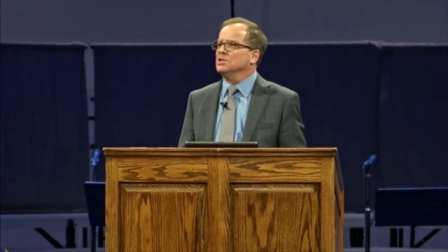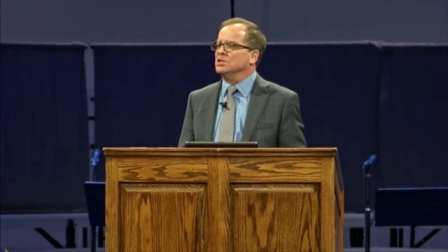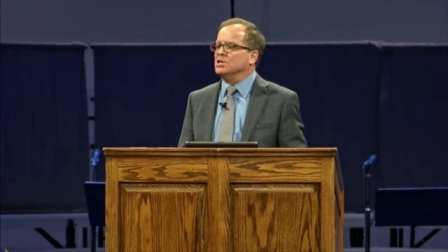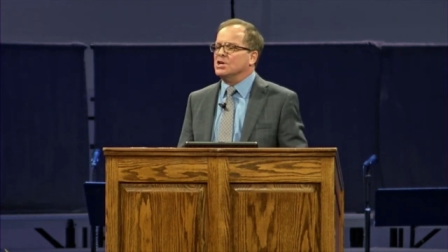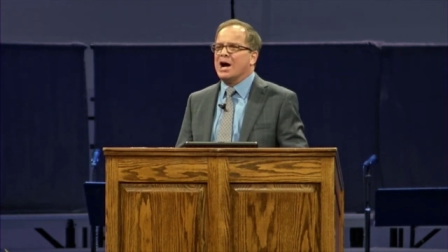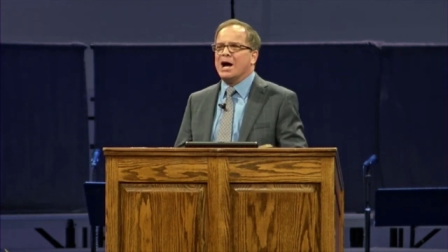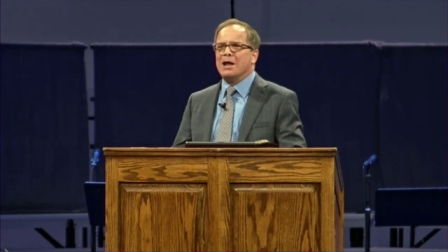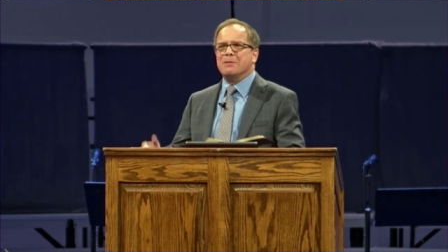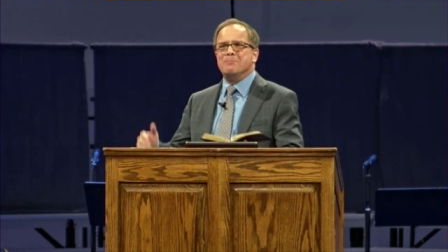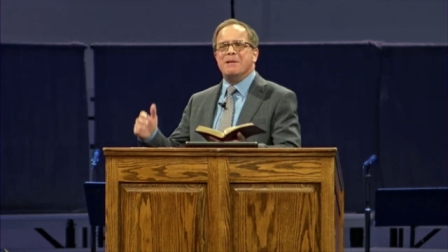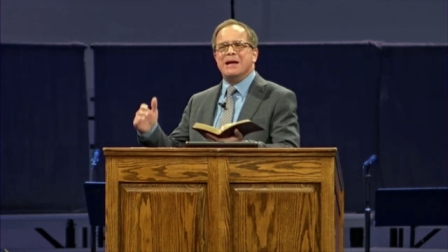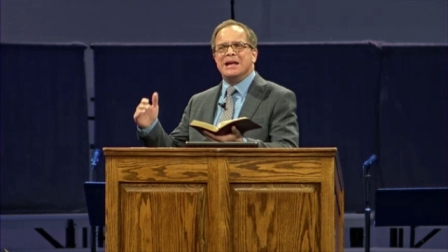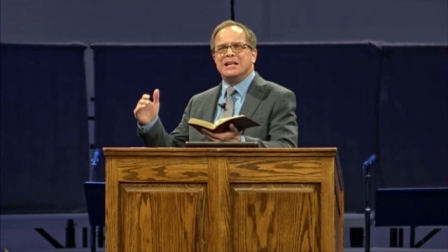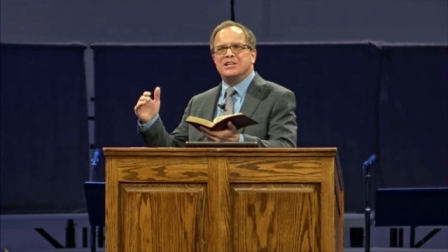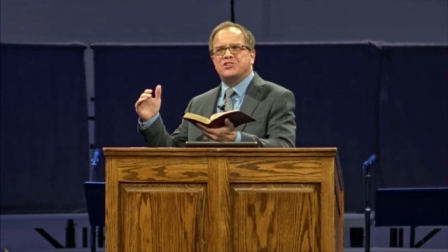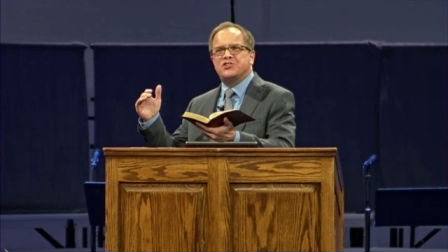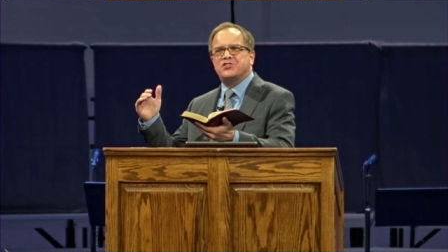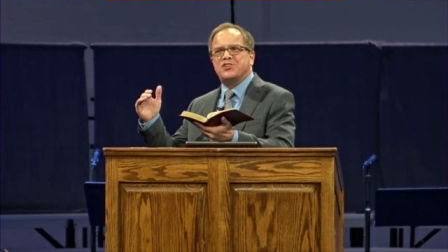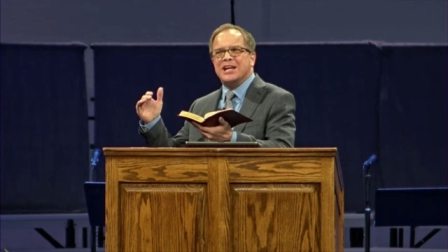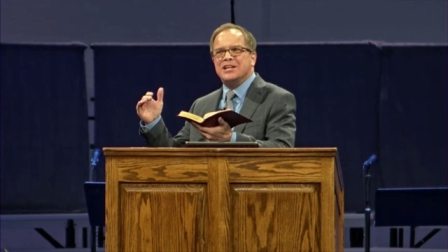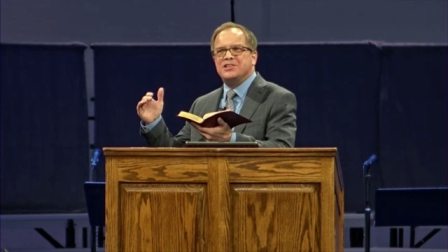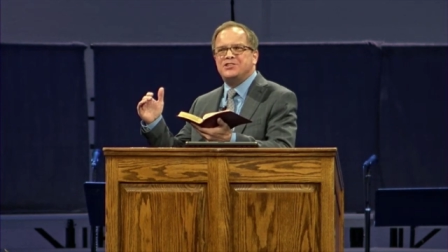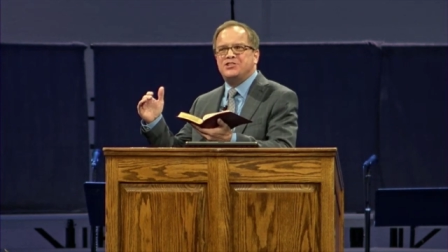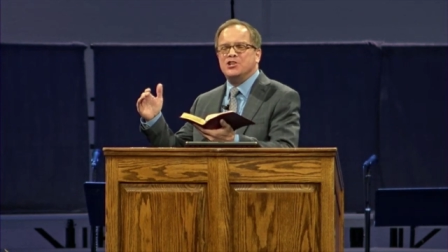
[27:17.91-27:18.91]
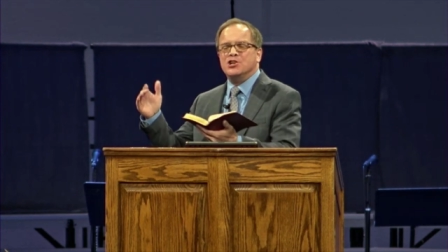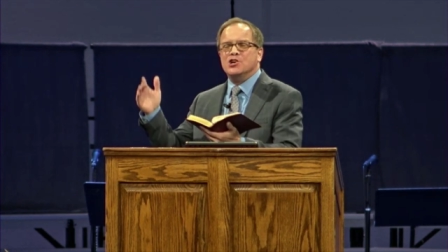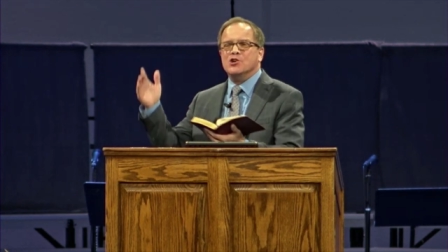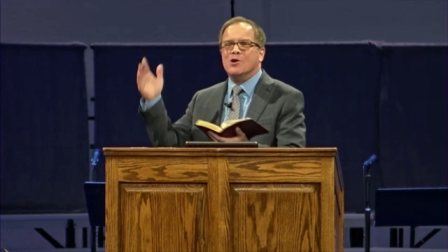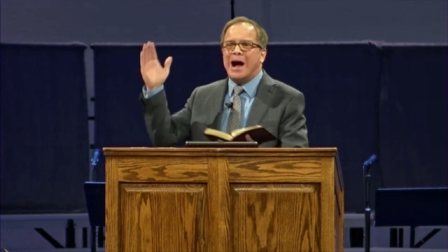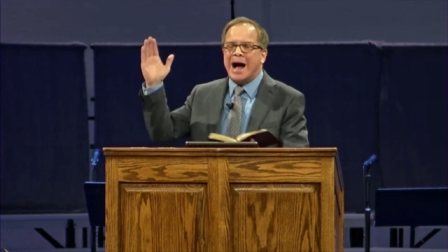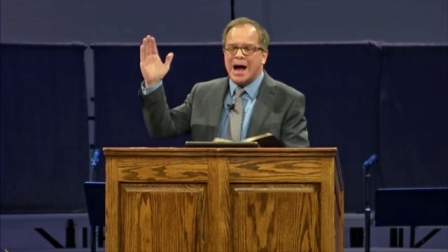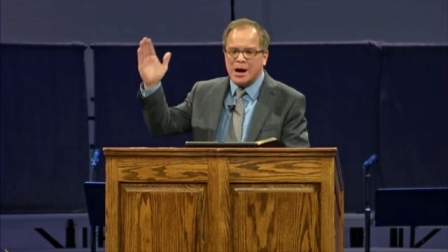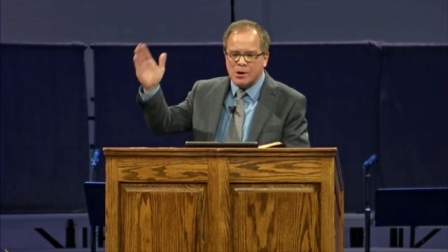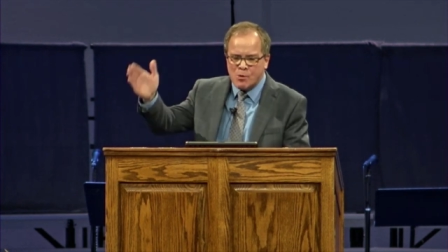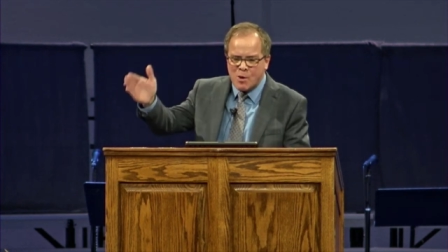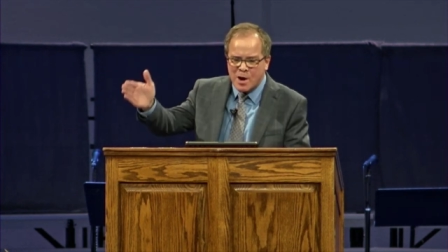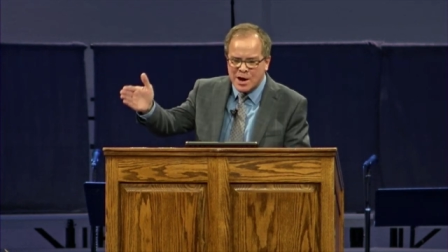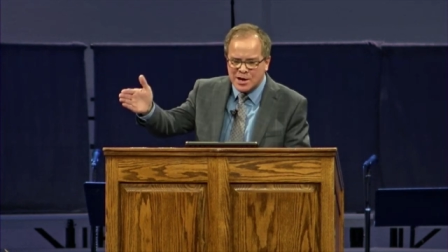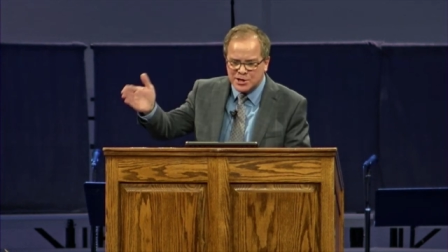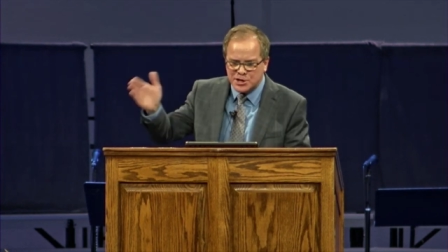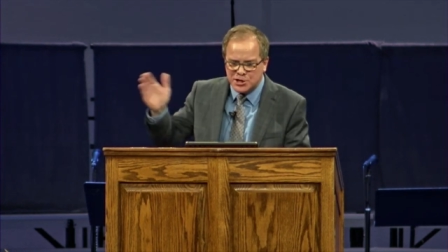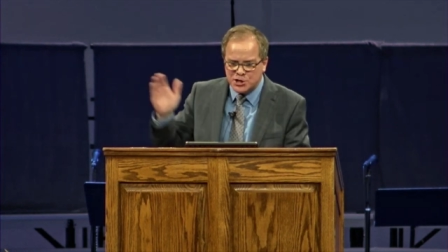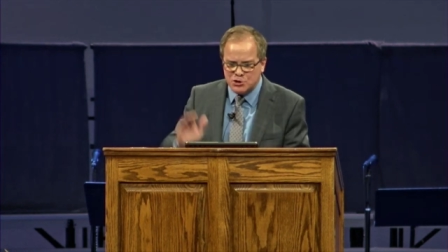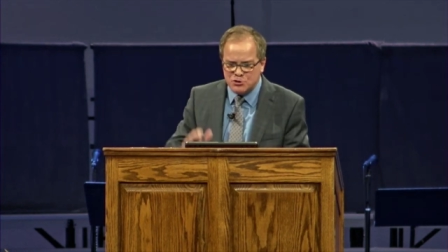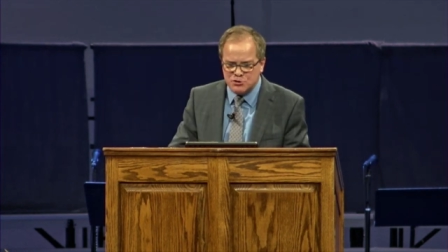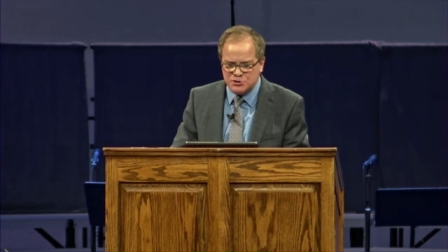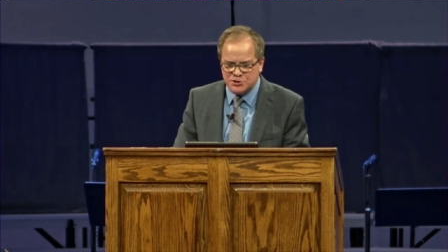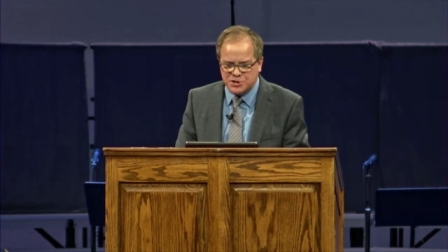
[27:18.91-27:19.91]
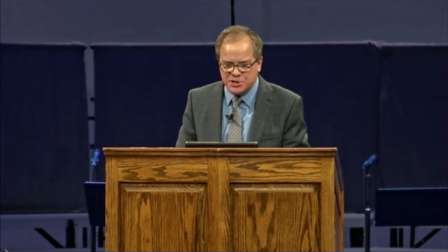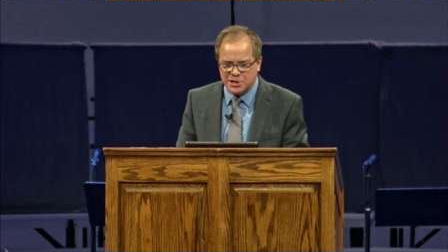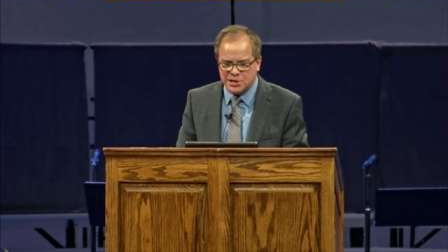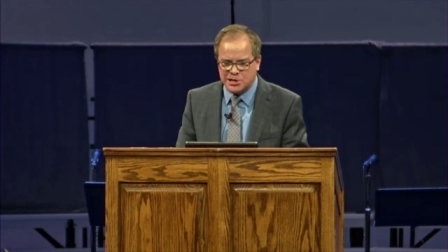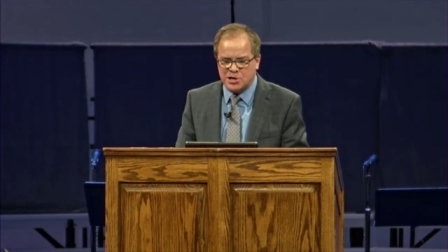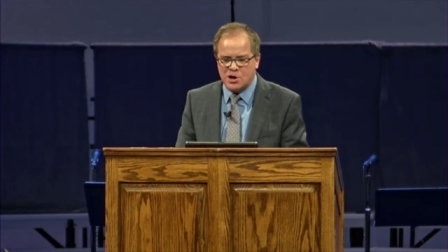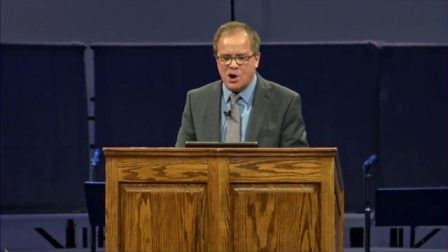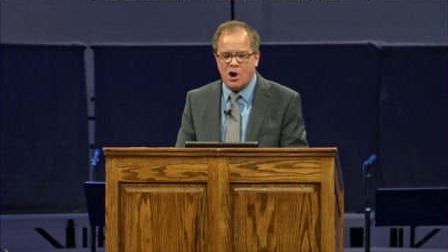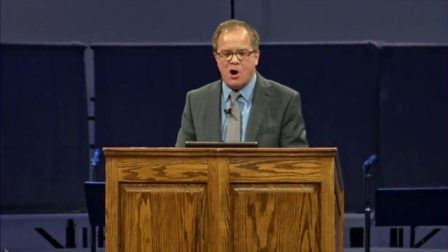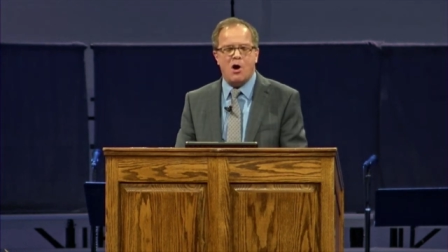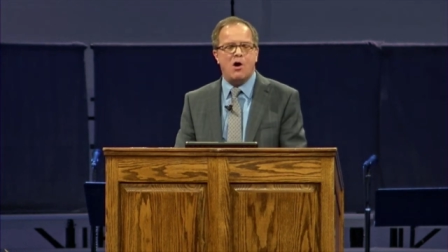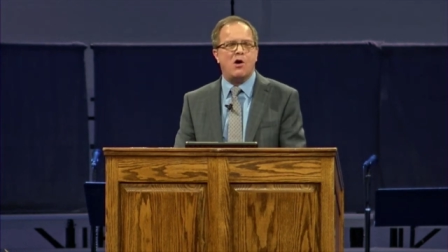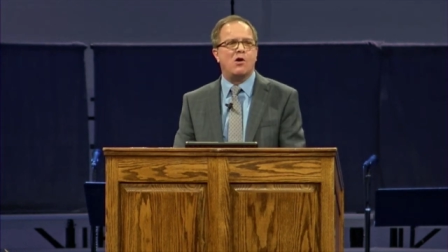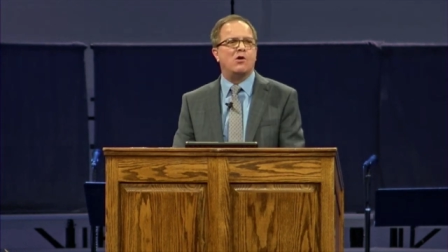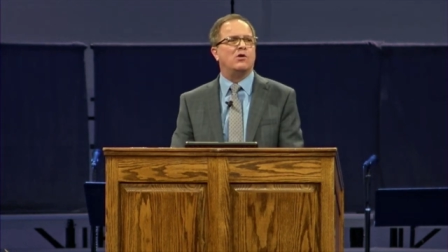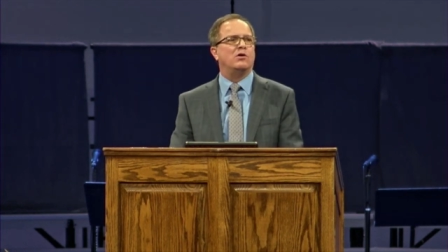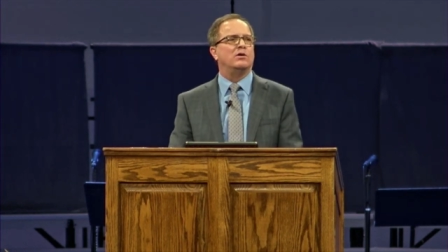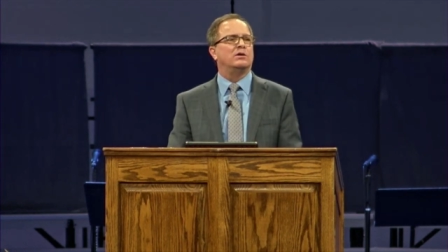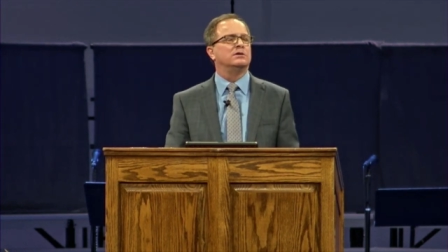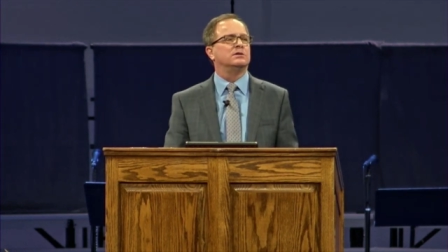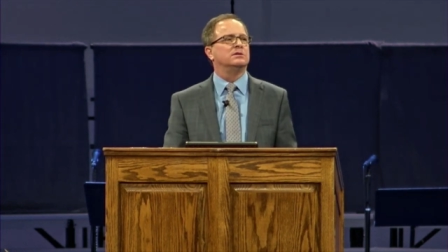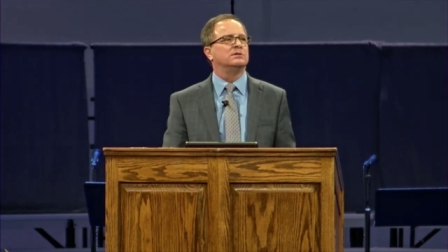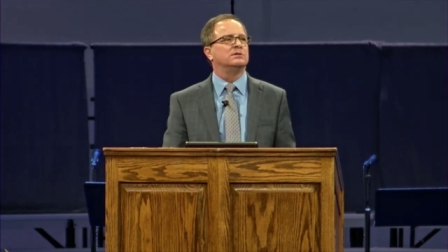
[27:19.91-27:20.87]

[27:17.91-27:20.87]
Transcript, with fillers: God may say to you, I want you to go.